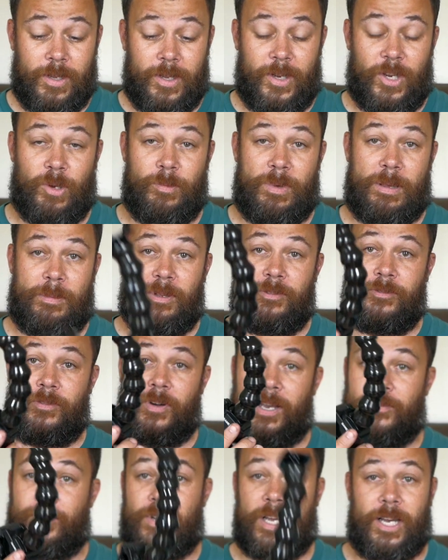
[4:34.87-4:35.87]
Maybe
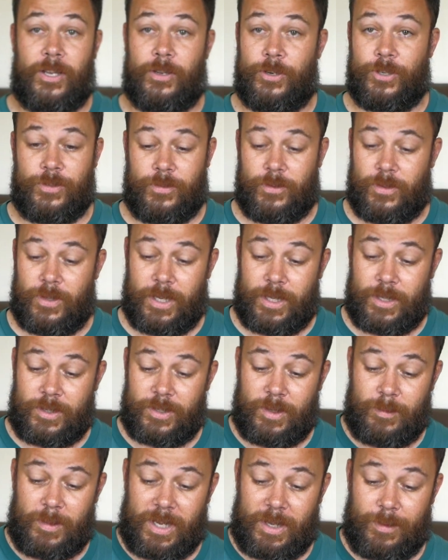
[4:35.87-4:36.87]
$5 for
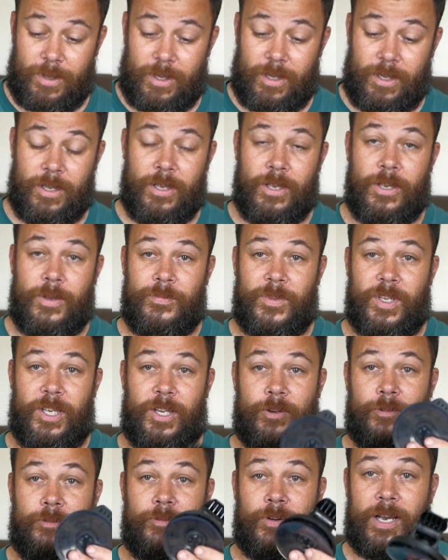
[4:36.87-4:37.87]
this, and maybe
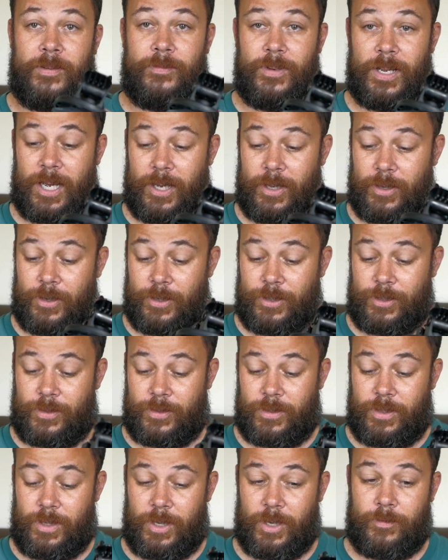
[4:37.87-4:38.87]

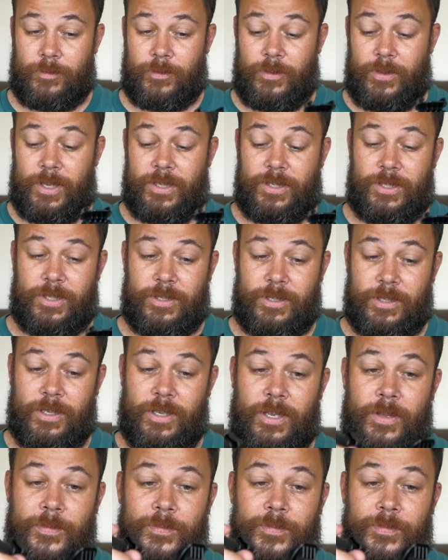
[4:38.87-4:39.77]
$5 for this